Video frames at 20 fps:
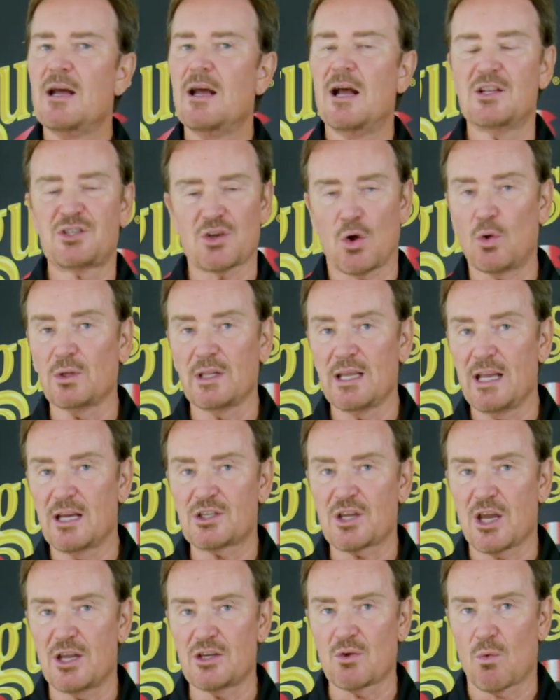it's only a
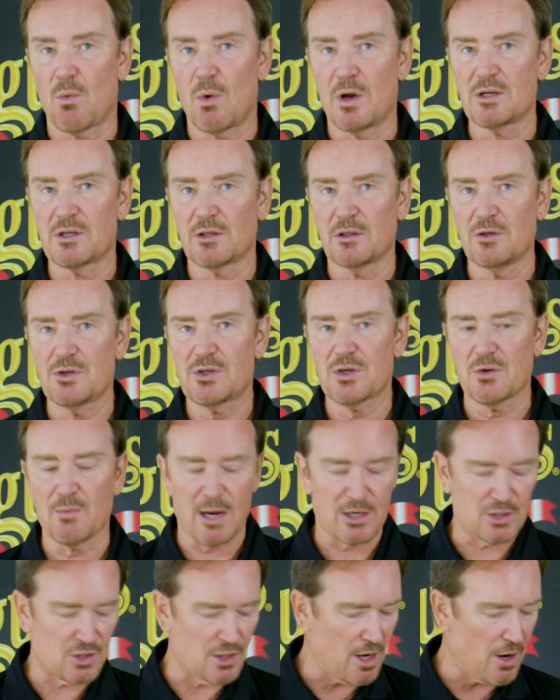10:1 dilution
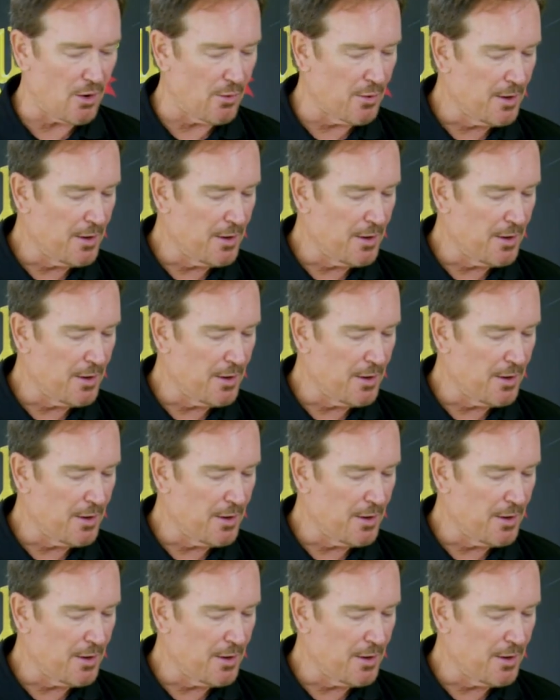ratio.